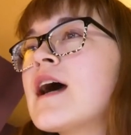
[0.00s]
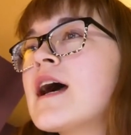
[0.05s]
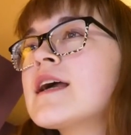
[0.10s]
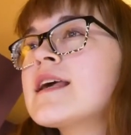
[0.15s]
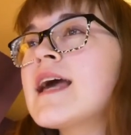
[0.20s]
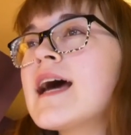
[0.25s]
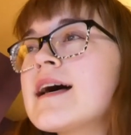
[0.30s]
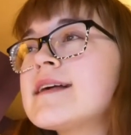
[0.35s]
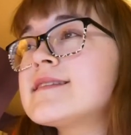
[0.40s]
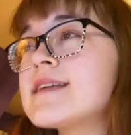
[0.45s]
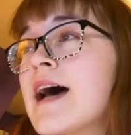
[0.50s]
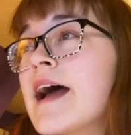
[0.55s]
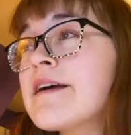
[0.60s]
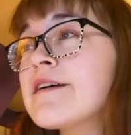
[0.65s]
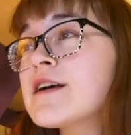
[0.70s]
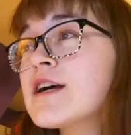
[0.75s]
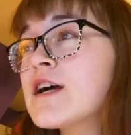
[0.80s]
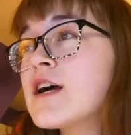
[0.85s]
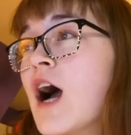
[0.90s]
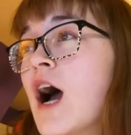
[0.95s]
Yes,
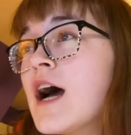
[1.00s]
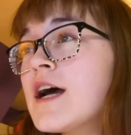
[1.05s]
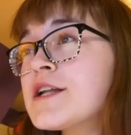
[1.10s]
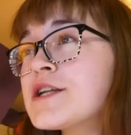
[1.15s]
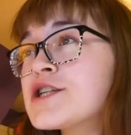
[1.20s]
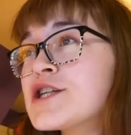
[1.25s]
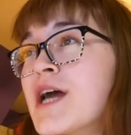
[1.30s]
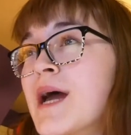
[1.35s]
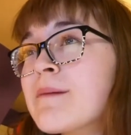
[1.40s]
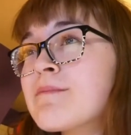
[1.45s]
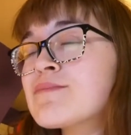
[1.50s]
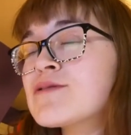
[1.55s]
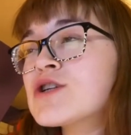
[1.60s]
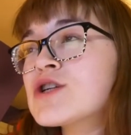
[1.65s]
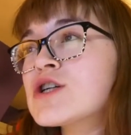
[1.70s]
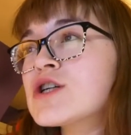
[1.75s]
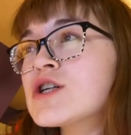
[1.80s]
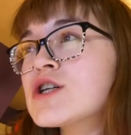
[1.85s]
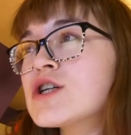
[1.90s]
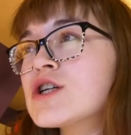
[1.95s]
I got
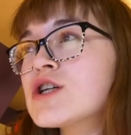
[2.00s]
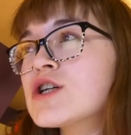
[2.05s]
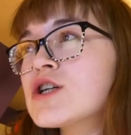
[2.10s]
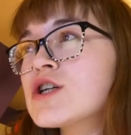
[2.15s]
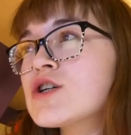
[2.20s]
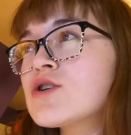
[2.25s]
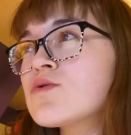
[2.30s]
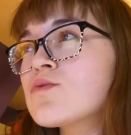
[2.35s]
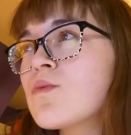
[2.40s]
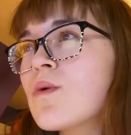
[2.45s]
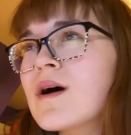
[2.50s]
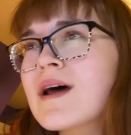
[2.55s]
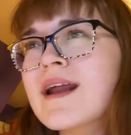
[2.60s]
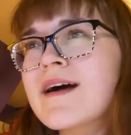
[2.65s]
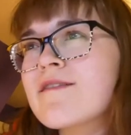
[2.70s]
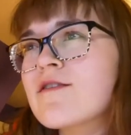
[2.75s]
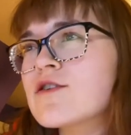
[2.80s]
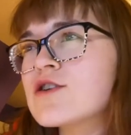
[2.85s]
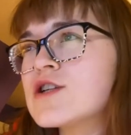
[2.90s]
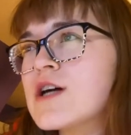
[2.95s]
whatever